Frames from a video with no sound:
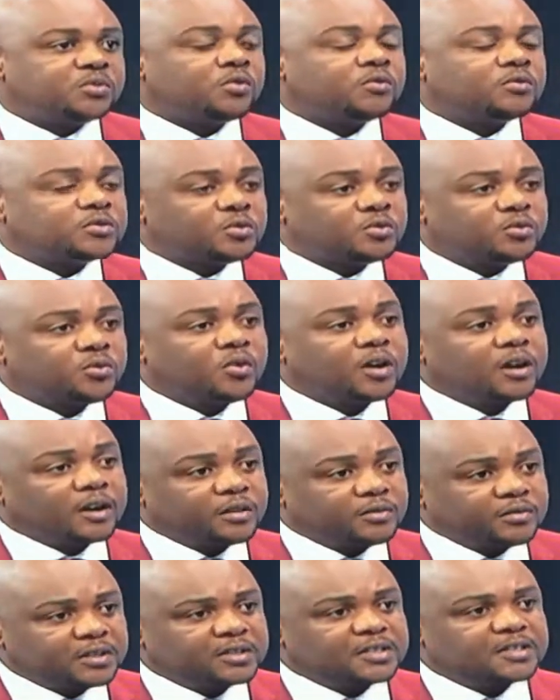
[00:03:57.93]
which also go
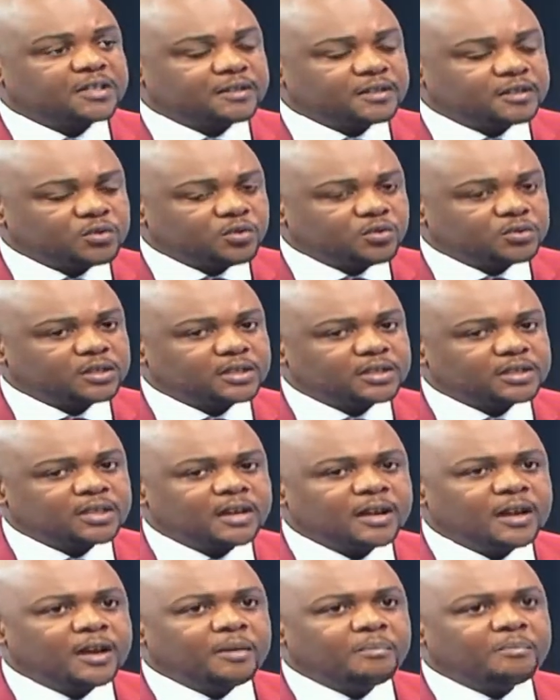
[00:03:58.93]
around and see the
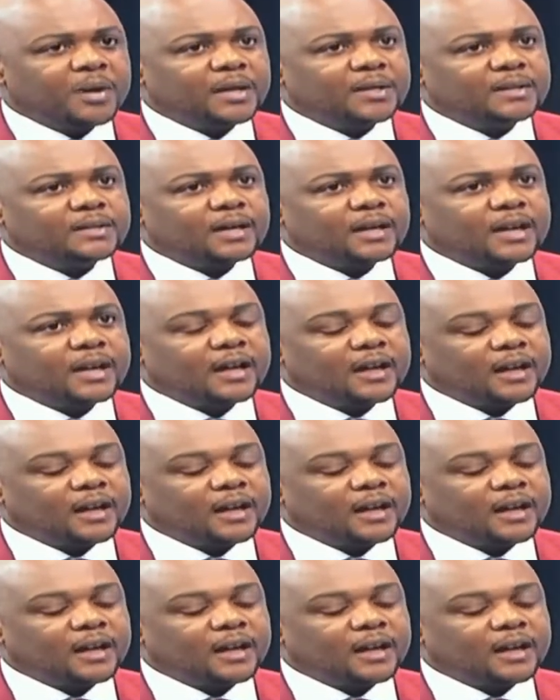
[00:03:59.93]
doctors. But